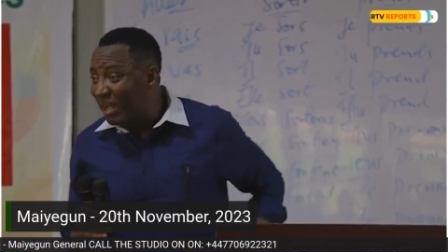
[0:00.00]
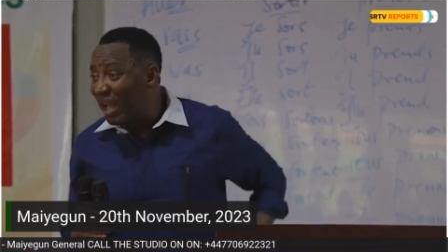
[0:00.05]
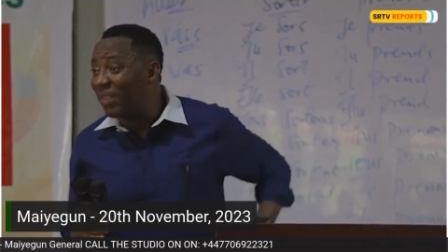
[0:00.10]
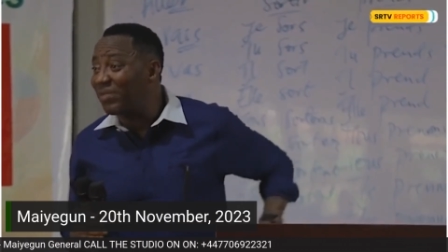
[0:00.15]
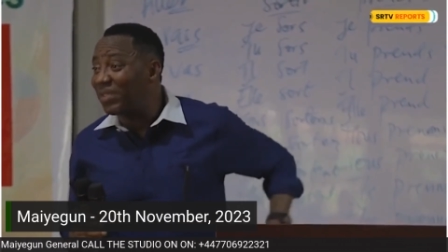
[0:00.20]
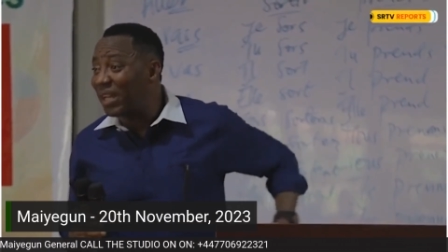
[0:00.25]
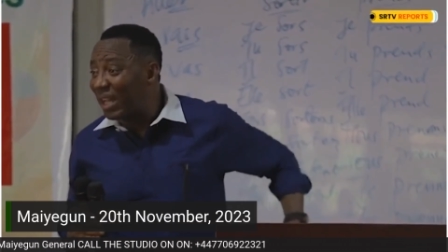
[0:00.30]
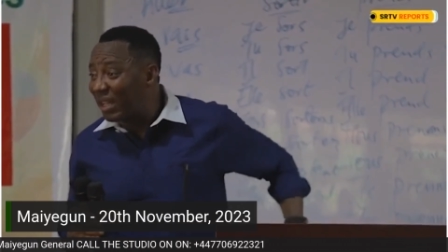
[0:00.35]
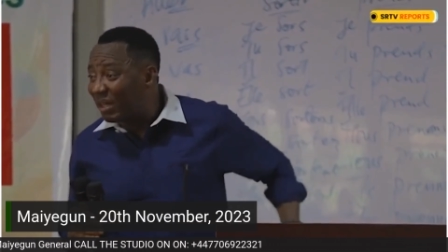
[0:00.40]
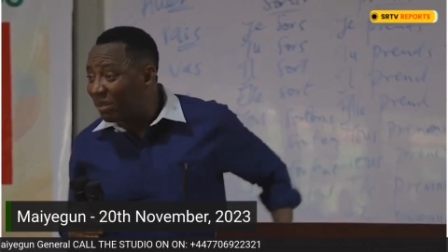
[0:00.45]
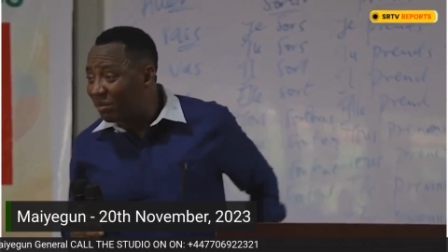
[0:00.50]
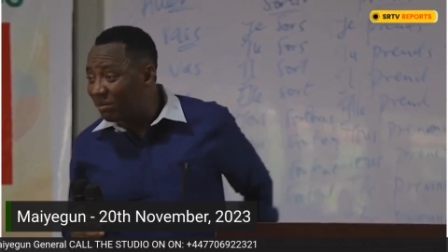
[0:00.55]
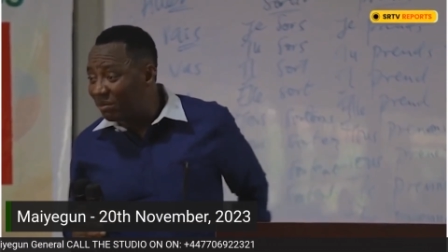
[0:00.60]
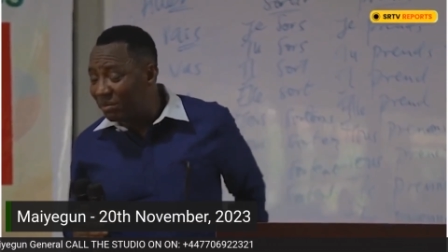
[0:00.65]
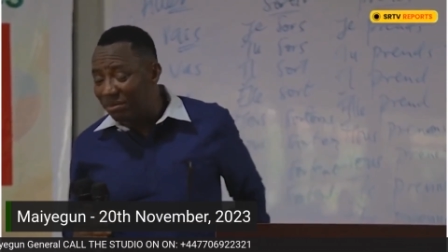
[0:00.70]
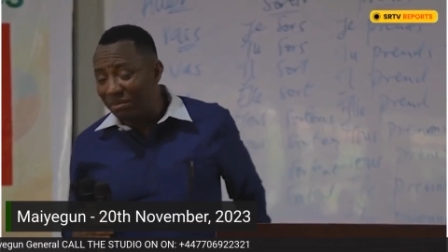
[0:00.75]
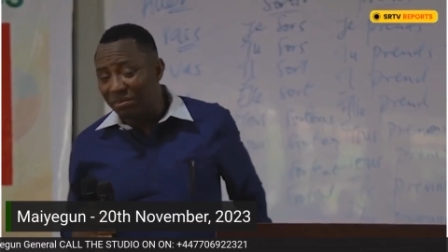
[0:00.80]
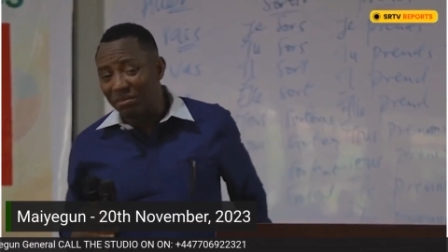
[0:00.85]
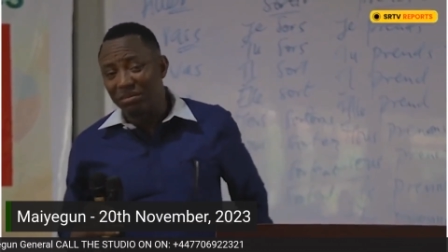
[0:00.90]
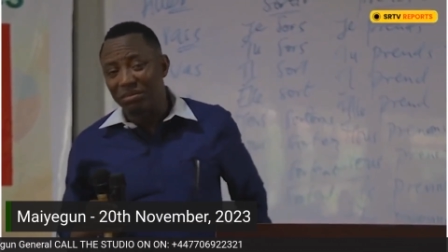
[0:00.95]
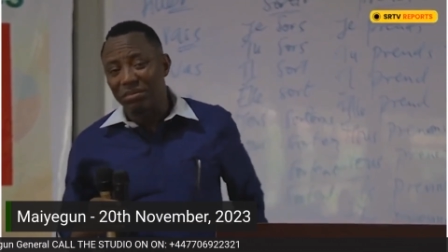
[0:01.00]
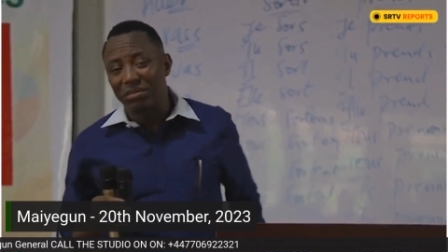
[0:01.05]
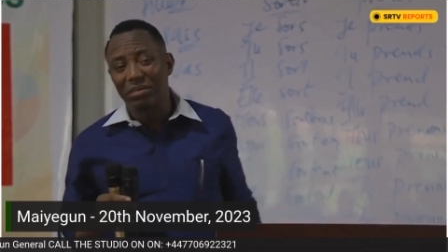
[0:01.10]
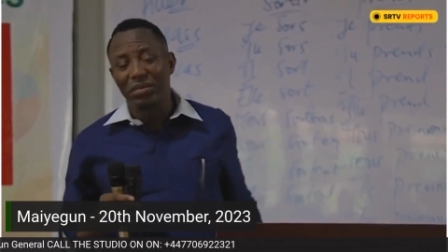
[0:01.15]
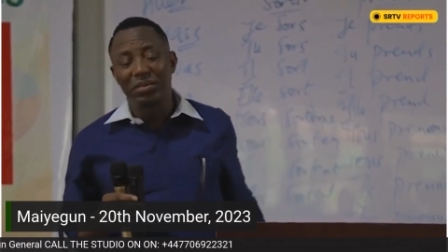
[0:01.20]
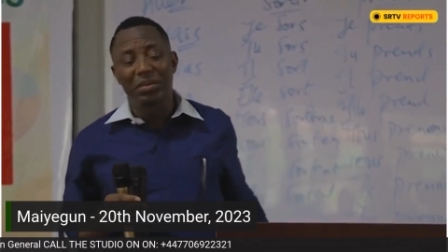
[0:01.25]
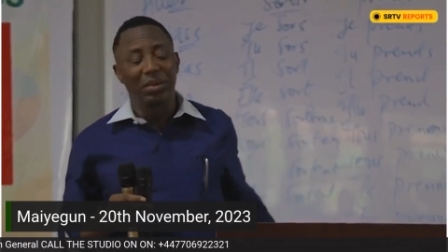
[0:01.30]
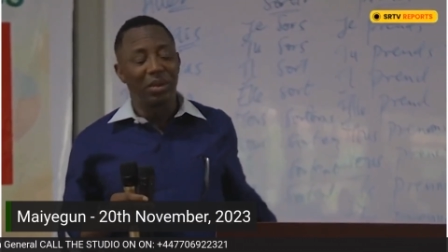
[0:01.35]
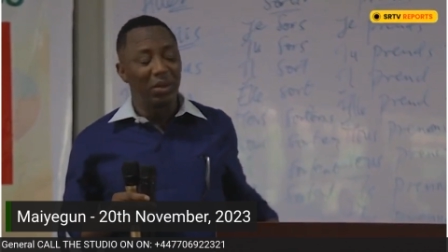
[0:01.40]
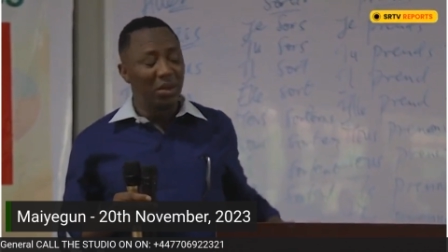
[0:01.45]
after him.
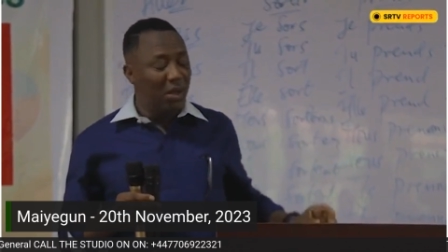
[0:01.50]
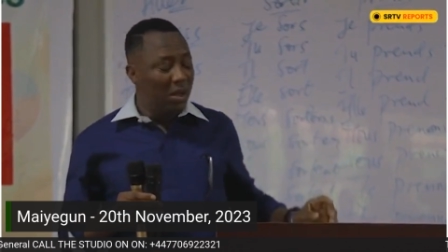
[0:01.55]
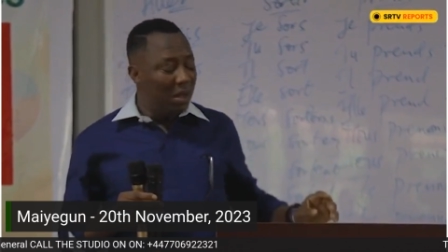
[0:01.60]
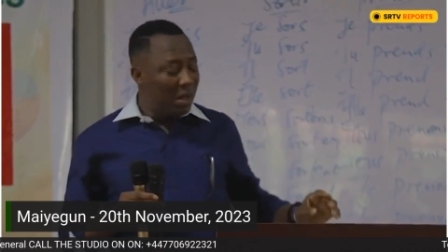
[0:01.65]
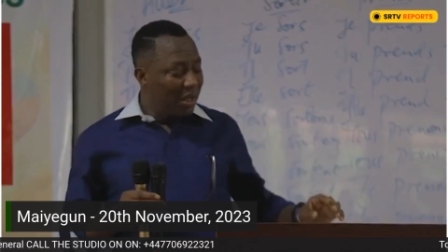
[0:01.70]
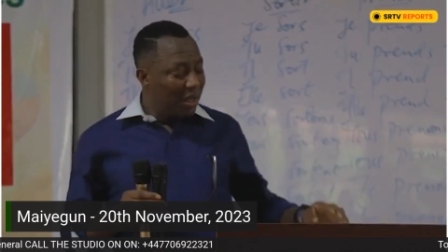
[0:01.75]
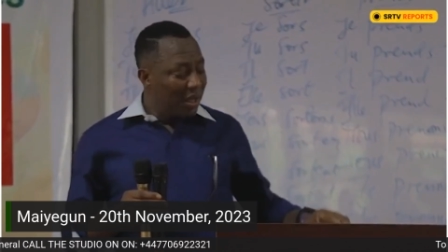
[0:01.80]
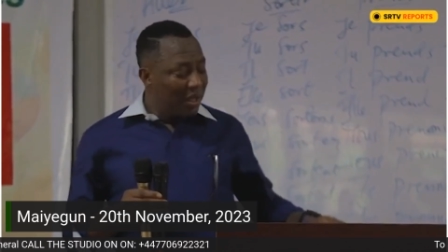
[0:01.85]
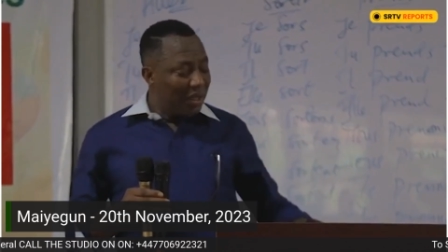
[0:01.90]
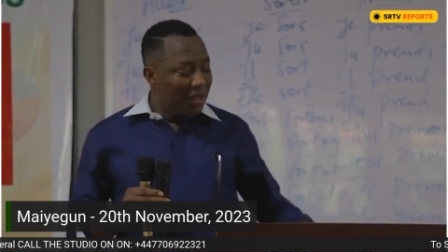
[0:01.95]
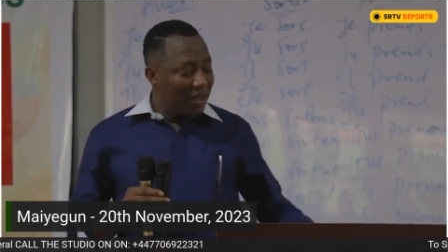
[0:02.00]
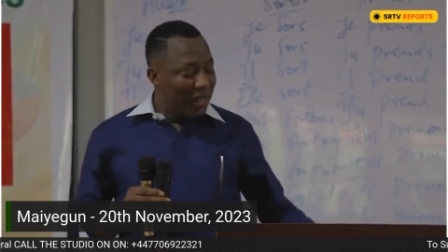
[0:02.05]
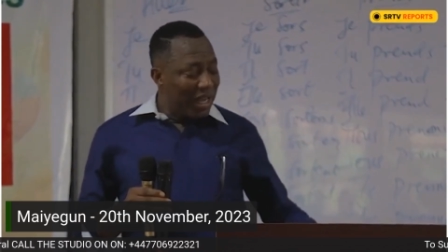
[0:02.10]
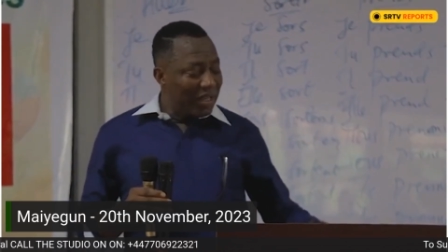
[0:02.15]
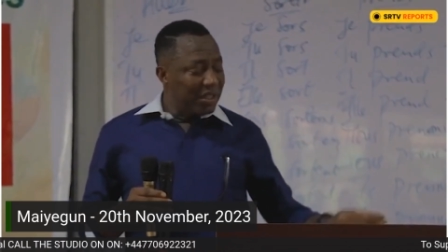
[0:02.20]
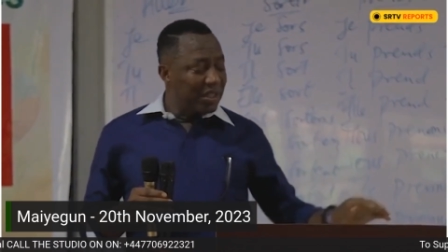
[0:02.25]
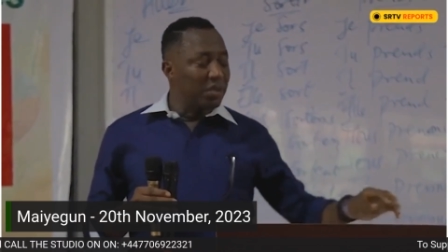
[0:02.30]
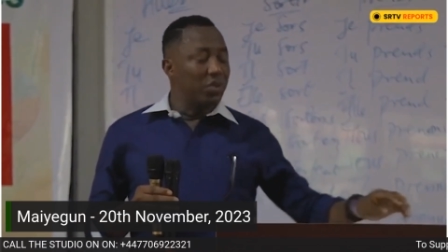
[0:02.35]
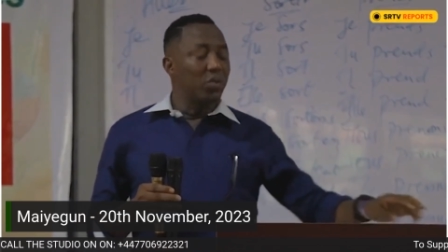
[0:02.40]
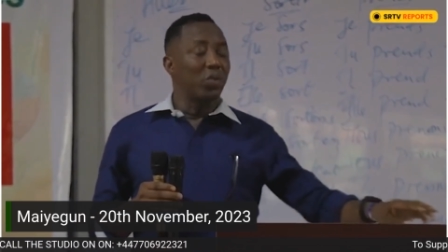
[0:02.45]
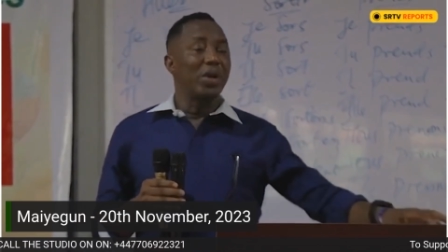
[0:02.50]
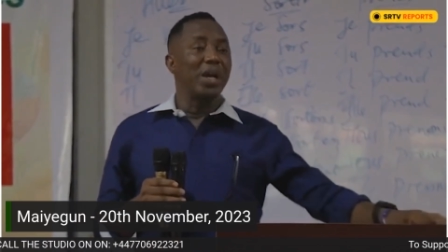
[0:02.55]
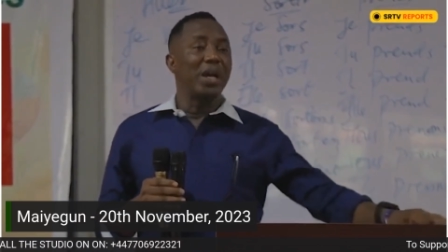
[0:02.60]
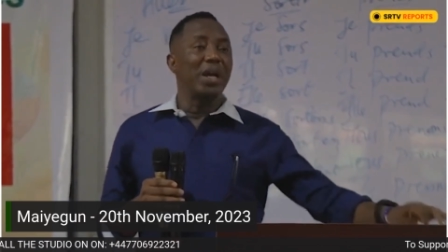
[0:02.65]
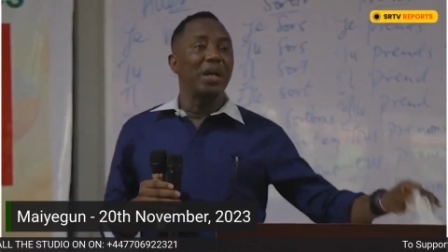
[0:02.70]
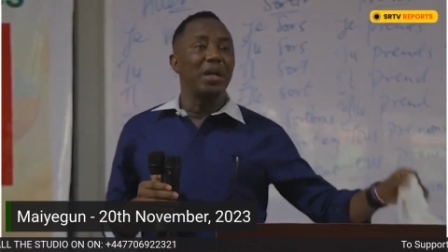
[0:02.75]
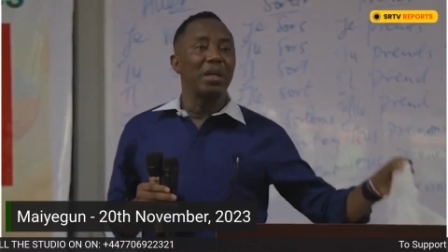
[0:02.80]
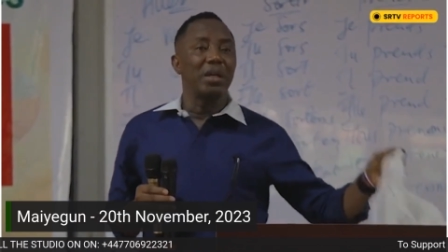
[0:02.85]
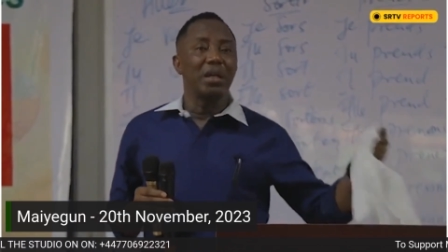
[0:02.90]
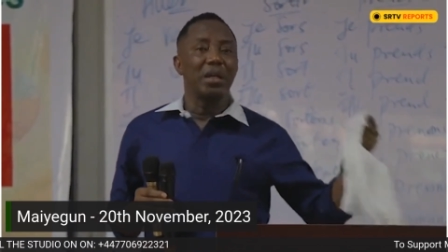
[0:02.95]
That is
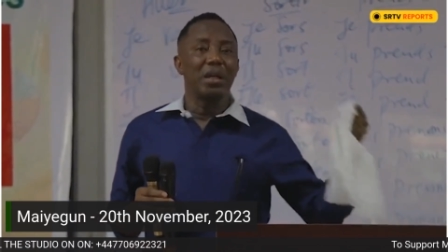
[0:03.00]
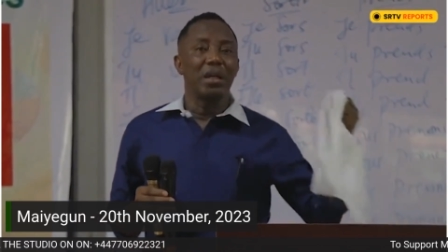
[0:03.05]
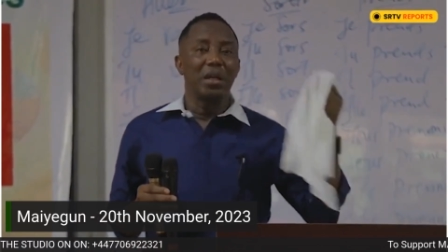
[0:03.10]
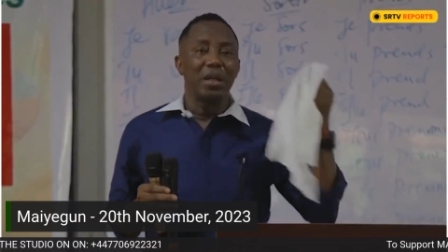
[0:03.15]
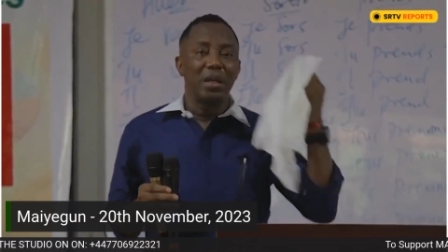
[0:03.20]
where